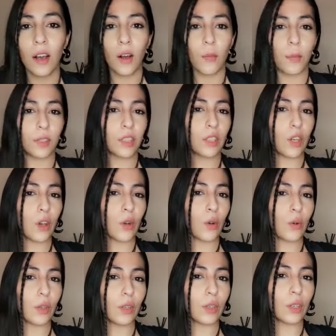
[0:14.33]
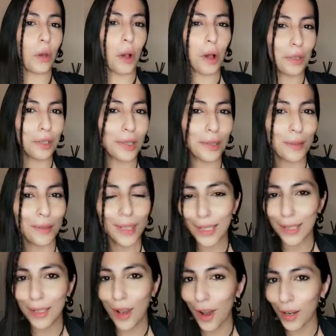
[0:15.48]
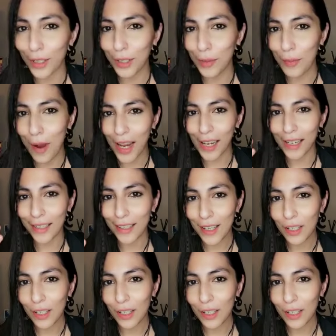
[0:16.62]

But you can also detox your mind.